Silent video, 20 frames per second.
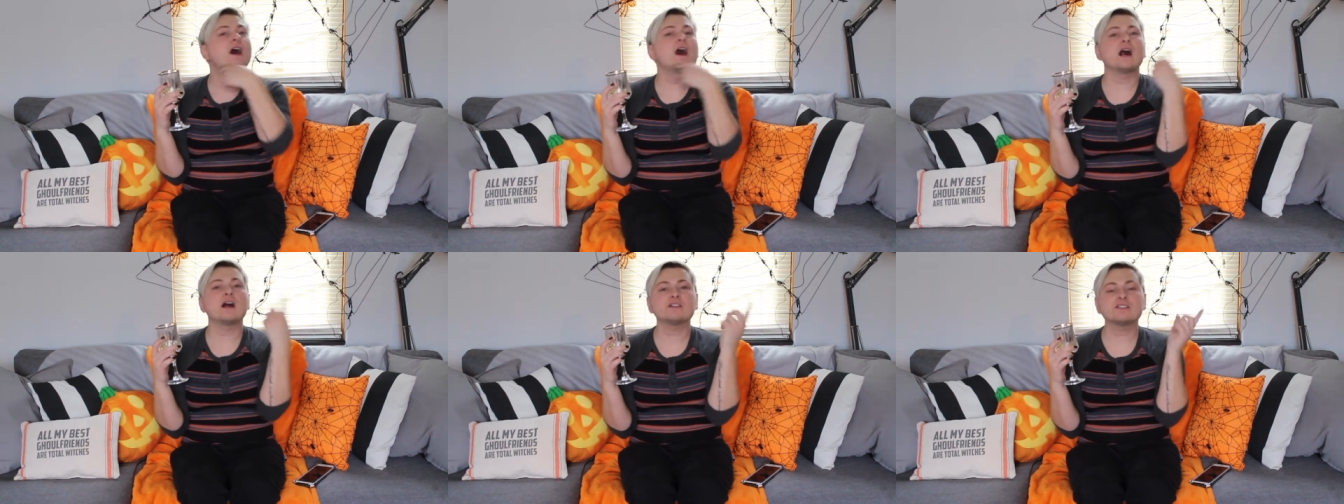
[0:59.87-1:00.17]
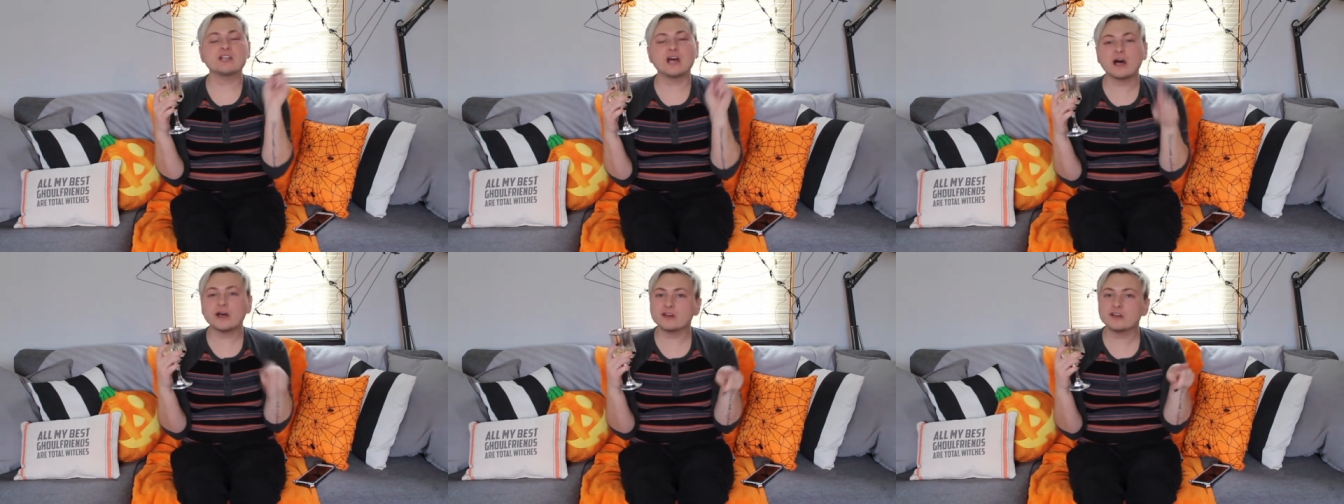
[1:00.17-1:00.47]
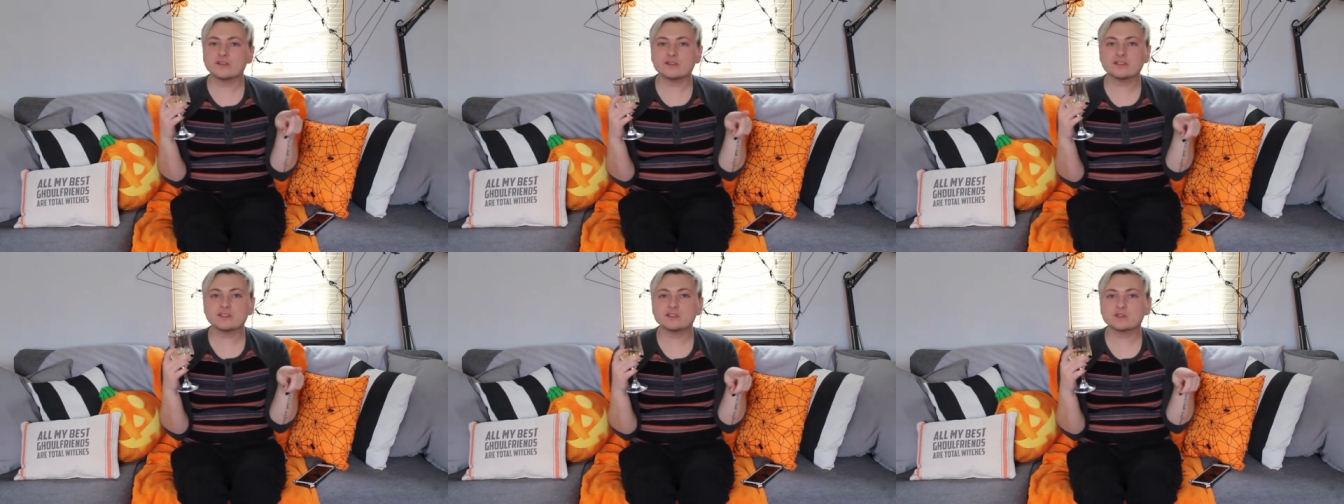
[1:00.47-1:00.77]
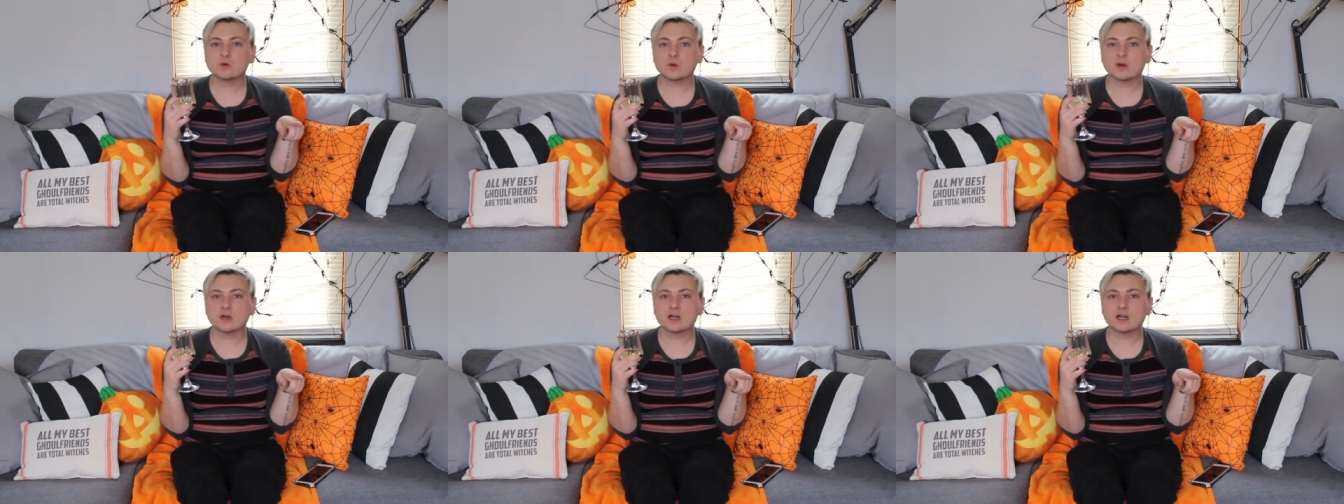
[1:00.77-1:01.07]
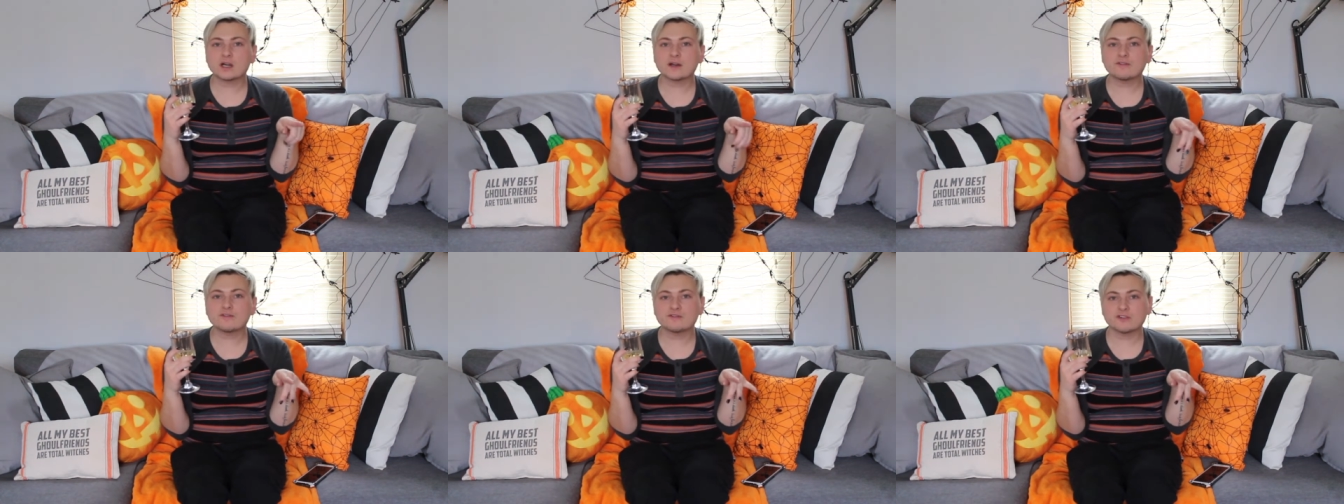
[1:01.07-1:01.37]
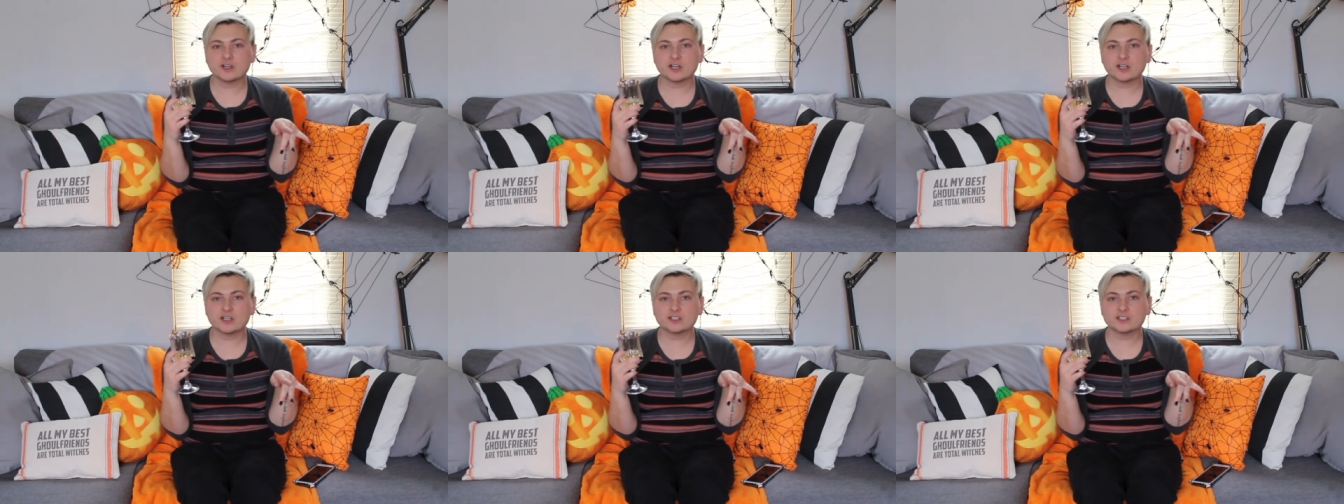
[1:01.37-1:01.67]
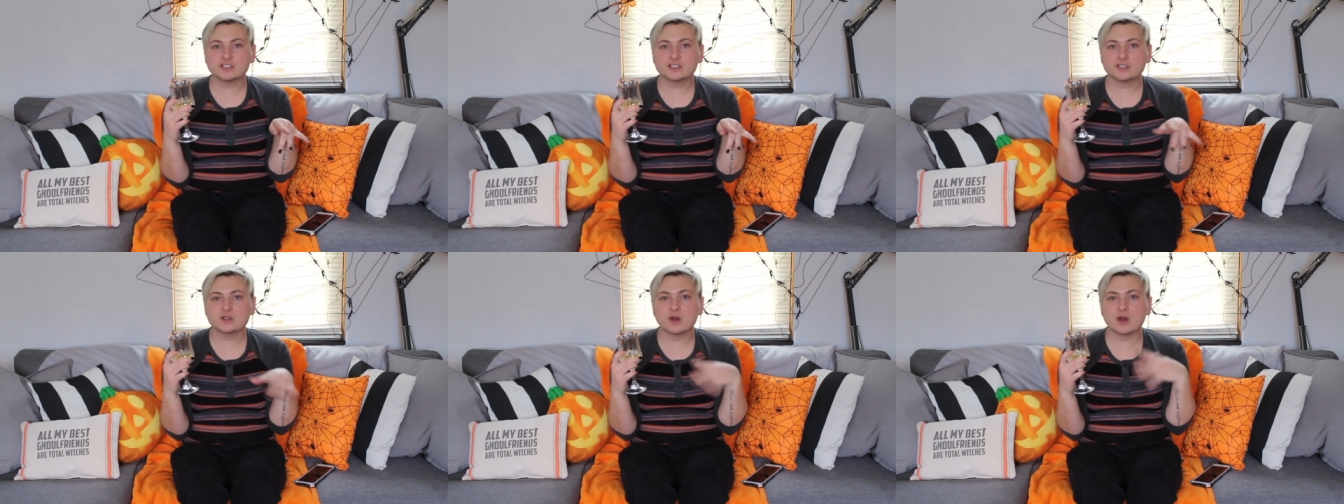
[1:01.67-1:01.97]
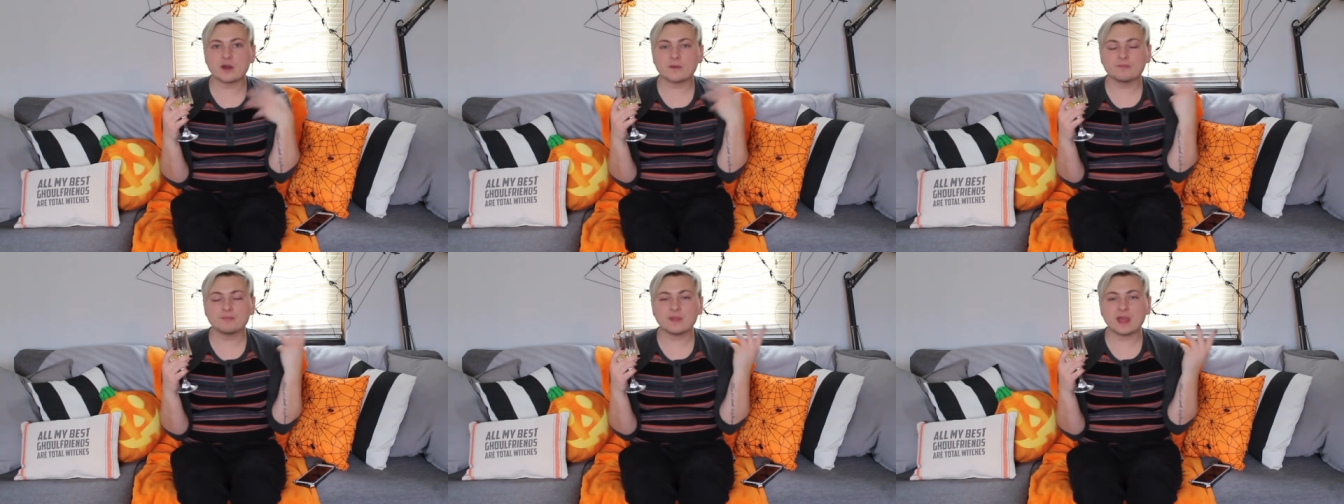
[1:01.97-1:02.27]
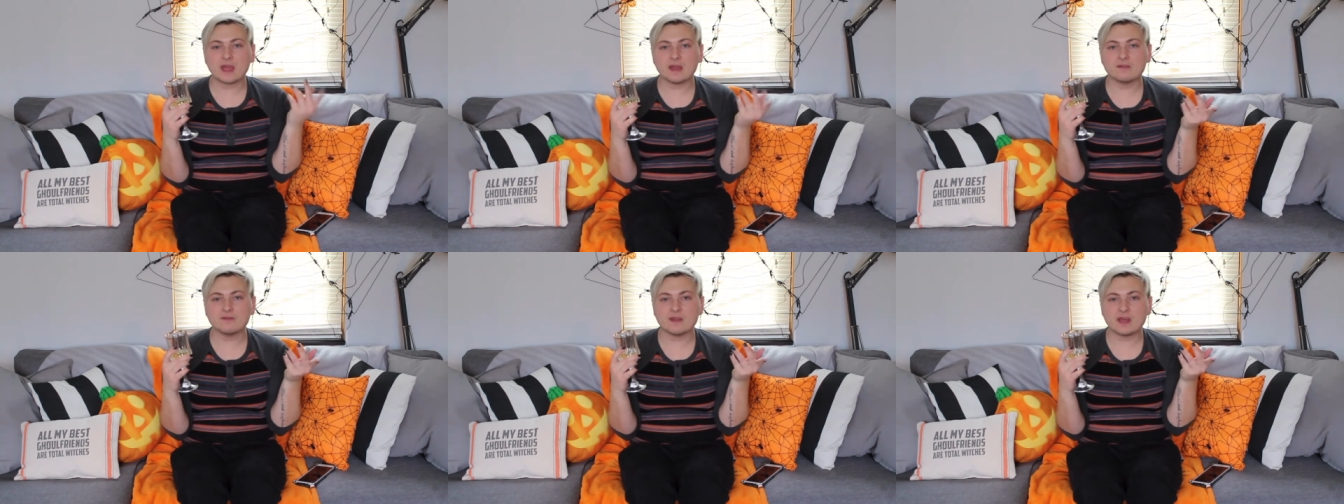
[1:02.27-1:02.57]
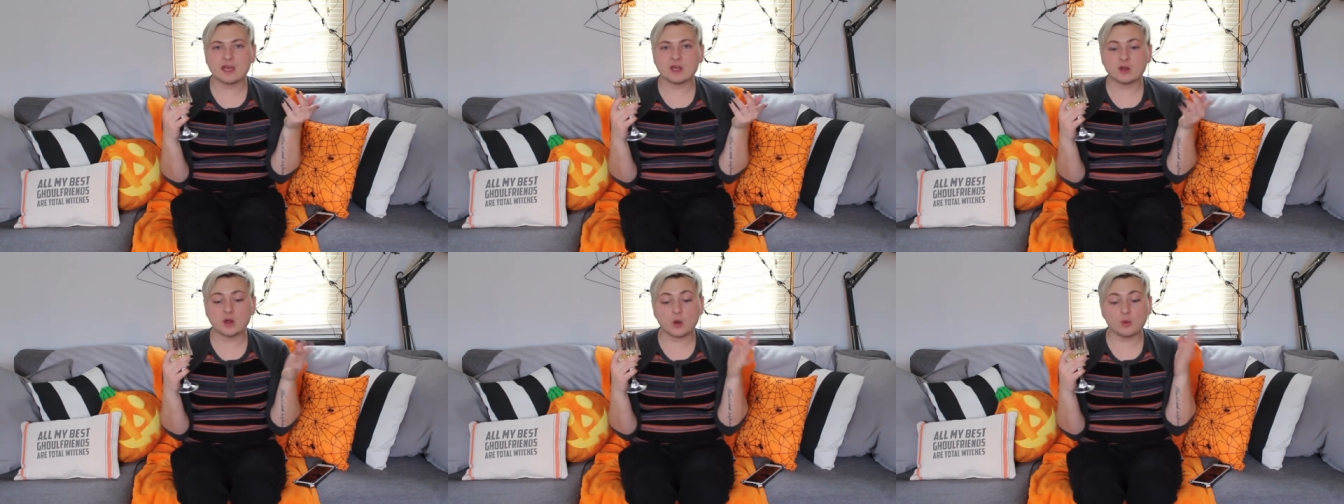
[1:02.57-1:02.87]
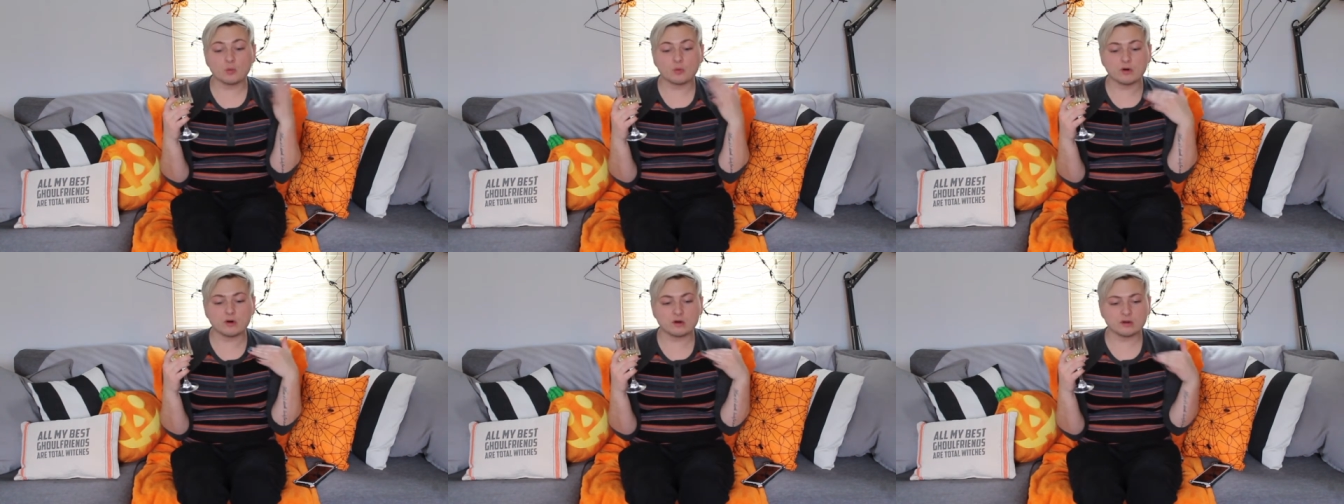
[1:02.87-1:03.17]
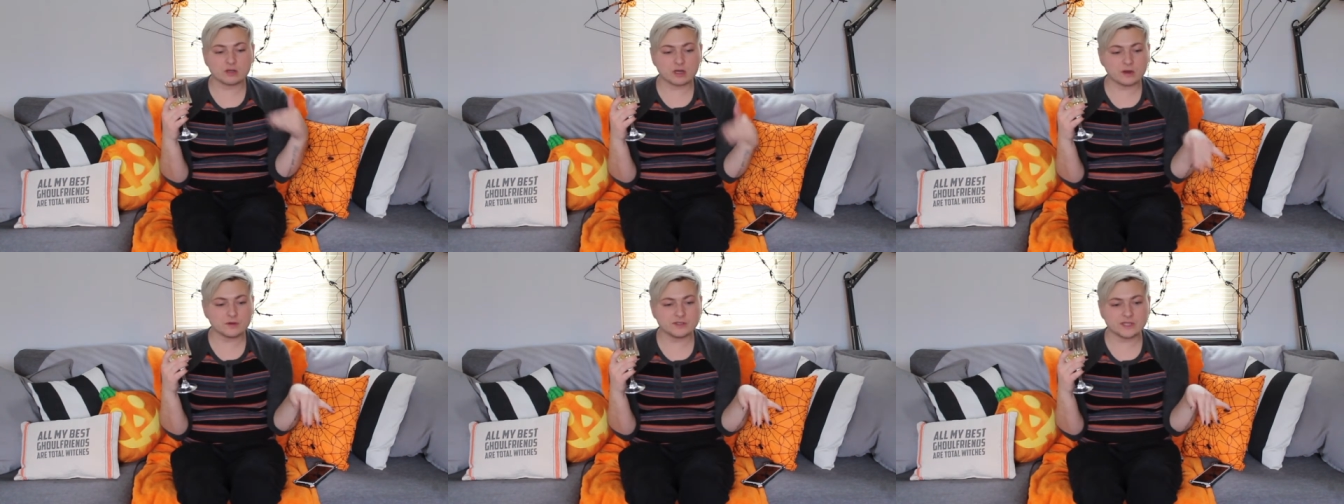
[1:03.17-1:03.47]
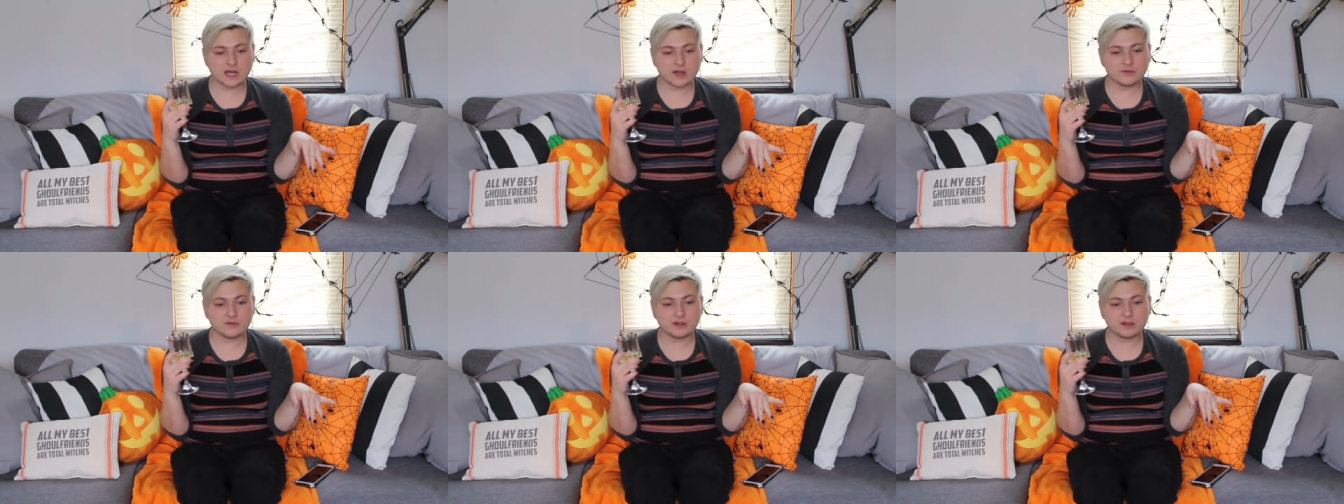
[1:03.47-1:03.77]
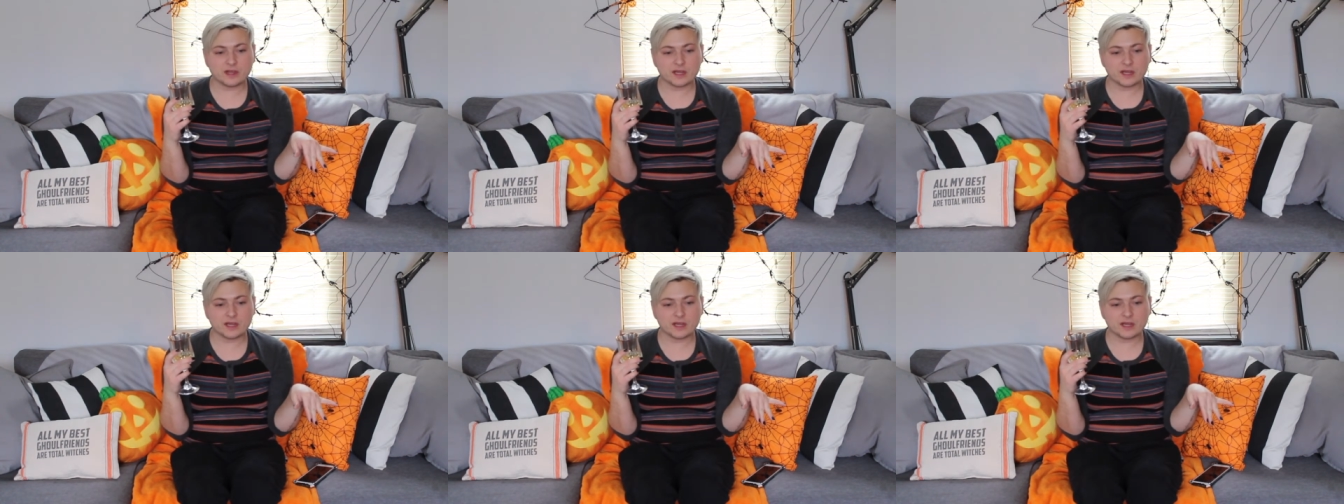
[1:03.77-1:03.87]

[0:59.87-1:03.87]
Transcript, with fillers: I'll tell you the store first and then we'll go down the